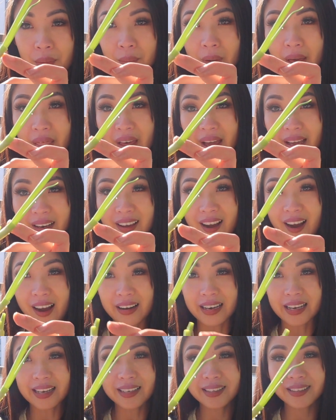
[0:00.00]
where that
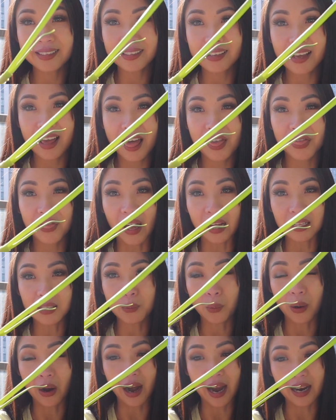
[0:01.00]
cut is,
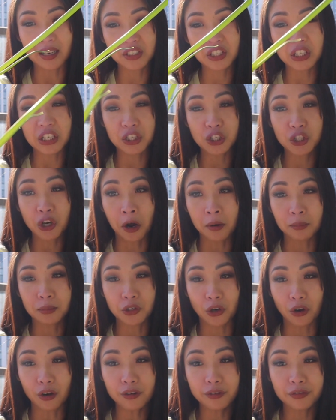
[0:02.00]
that's where I actually
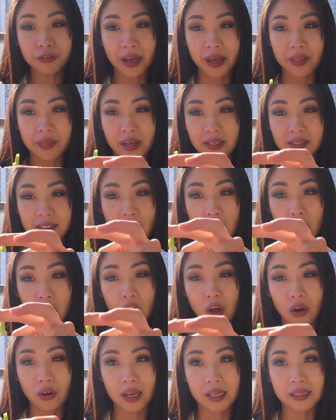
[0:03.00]
chopped off, and that's how
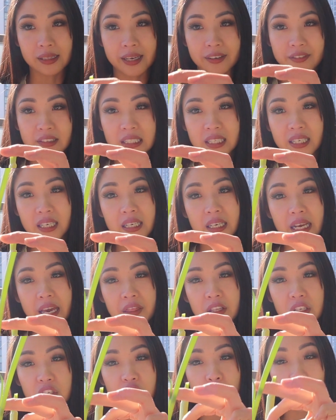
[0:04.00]
long I left it,
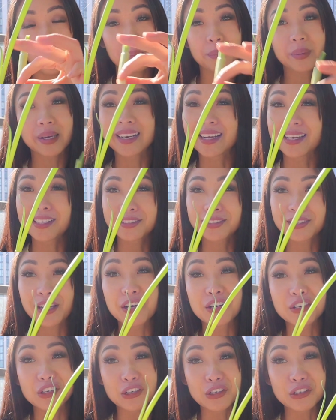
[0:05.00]
and the top bit is
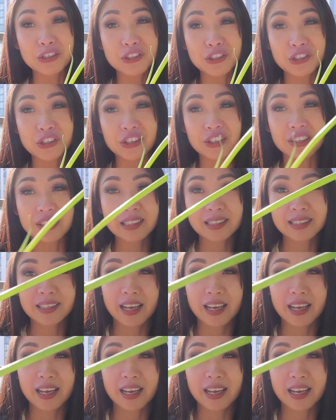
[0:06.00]
new shoots.